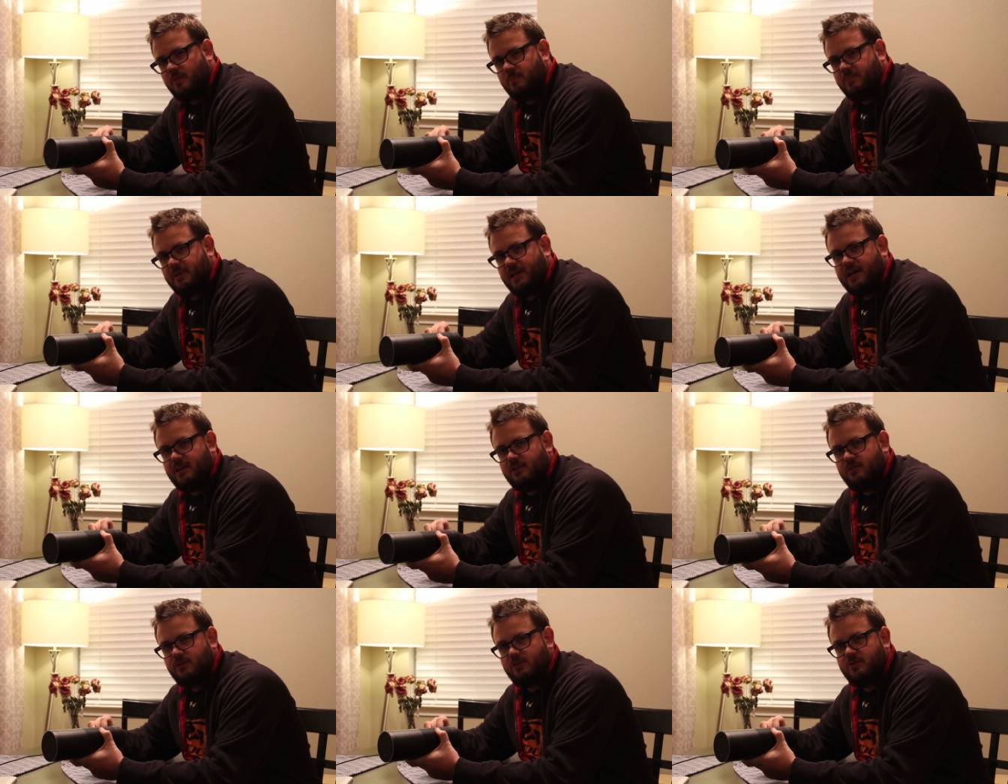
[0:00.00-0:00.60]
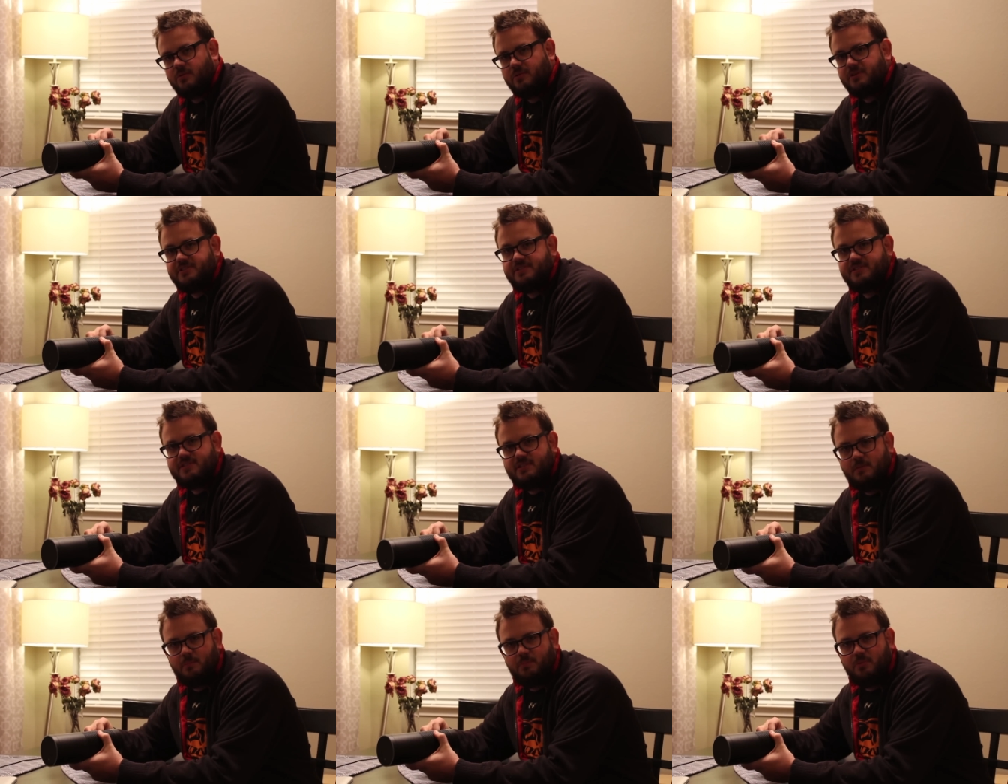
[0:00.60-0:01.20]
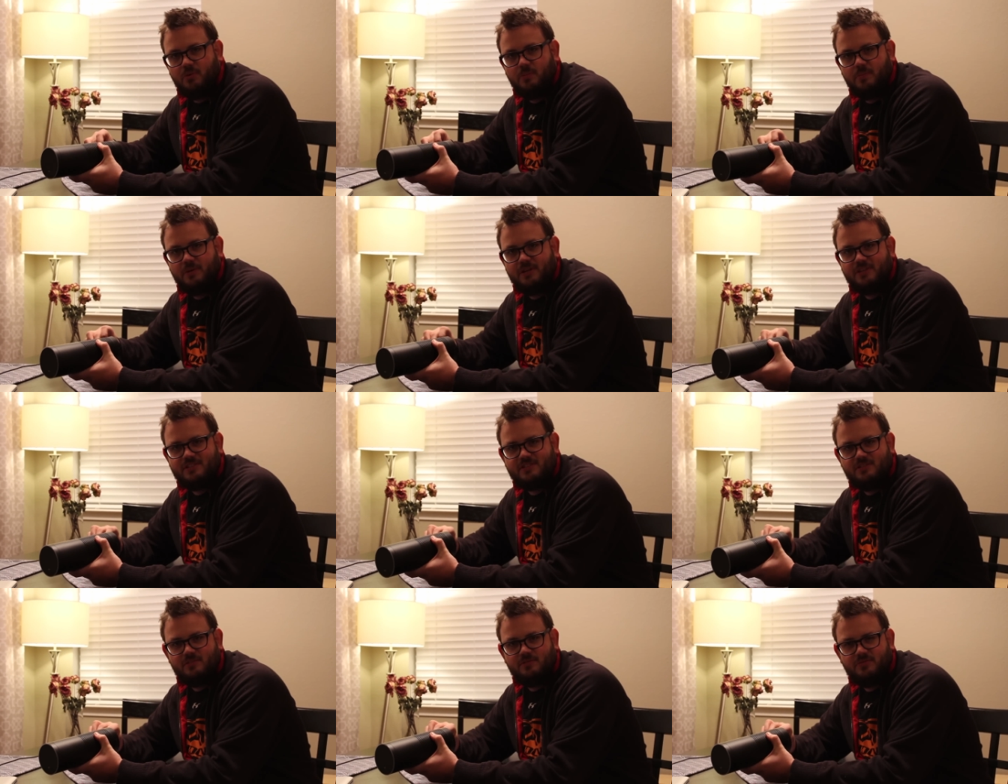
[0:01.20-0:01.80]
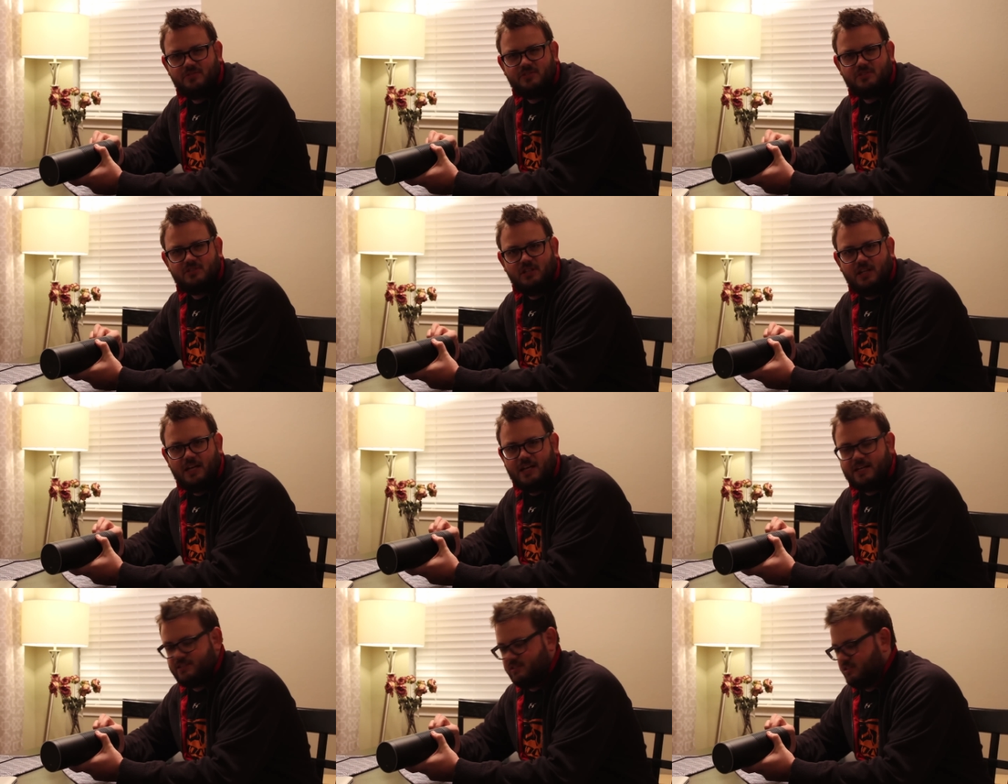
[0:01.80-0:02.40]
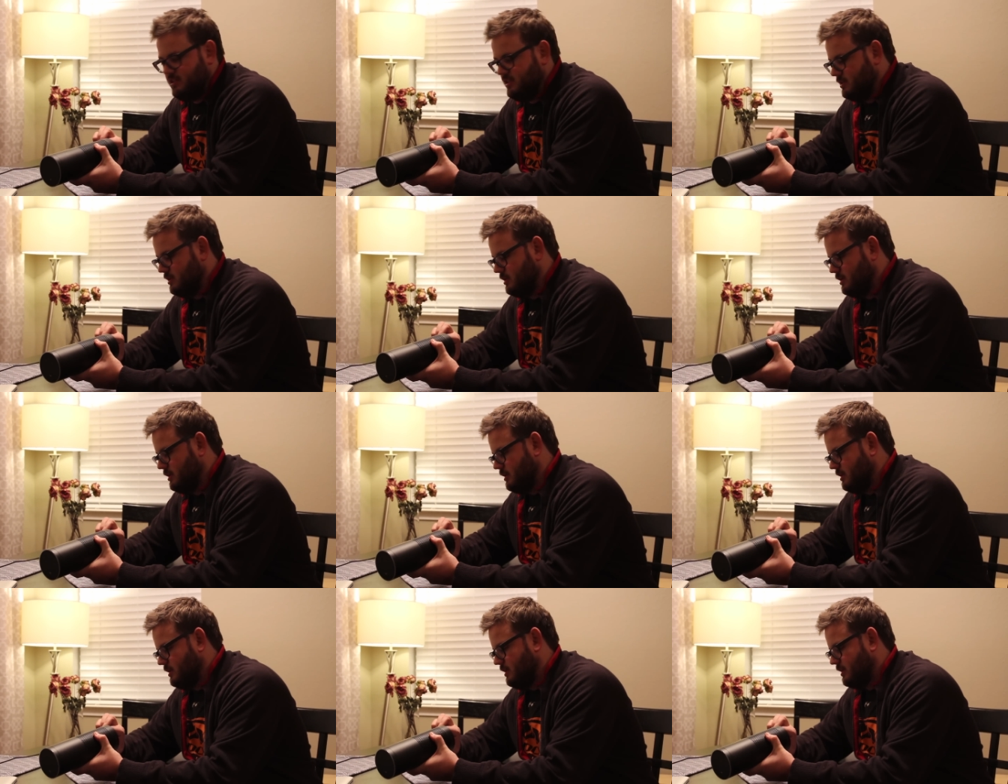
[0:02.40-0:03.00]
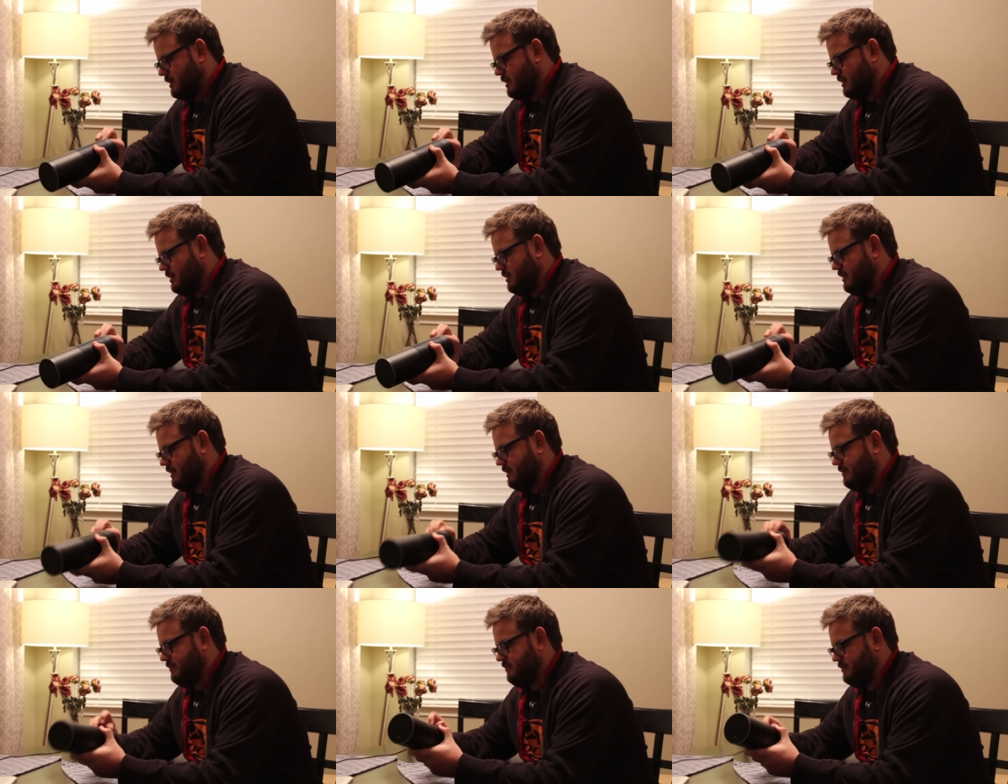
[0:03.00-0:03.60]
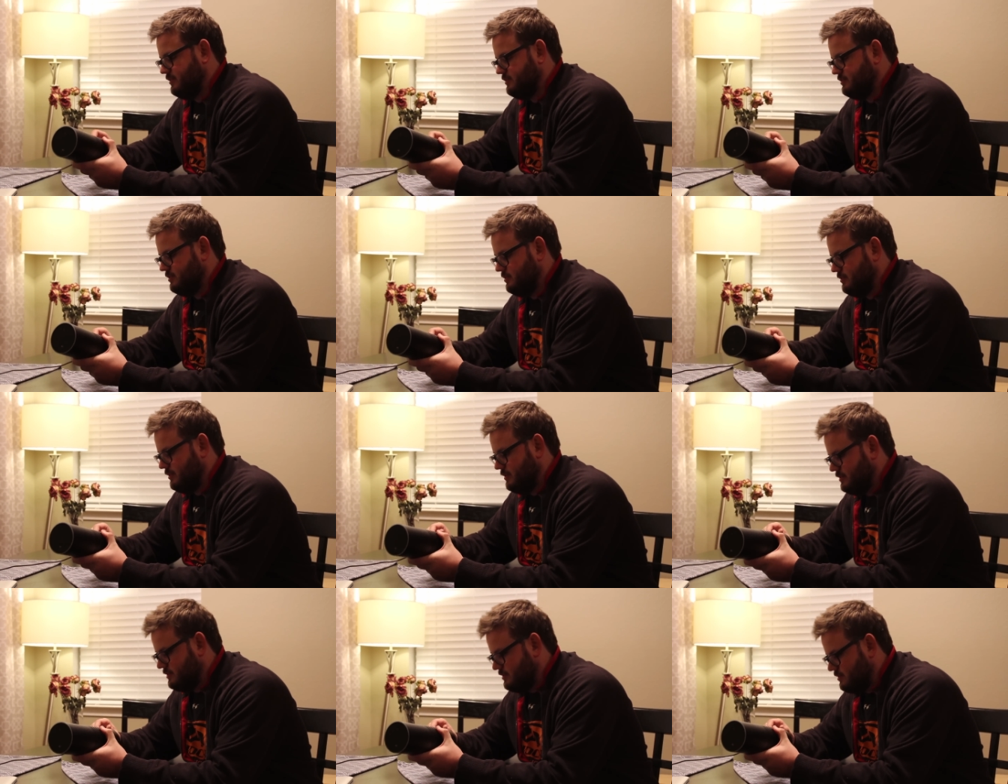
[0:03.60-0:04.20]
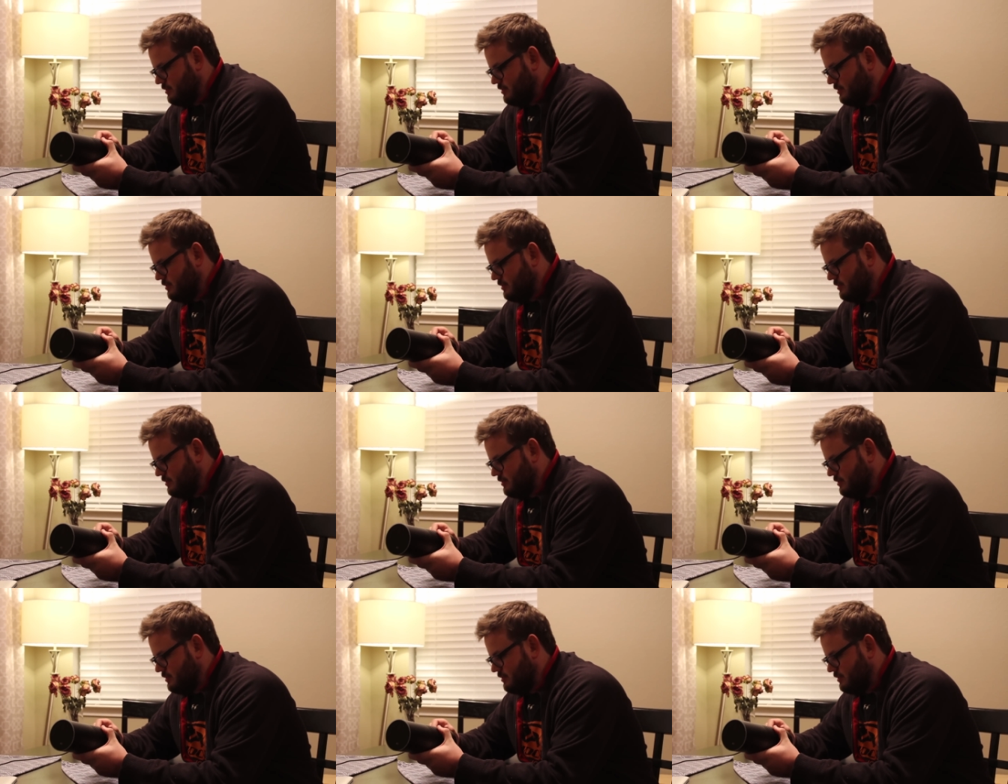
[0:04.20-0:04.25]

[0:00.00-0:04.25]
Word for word: that black look where it's simple, but it still feels classy. Kind of that feel to it.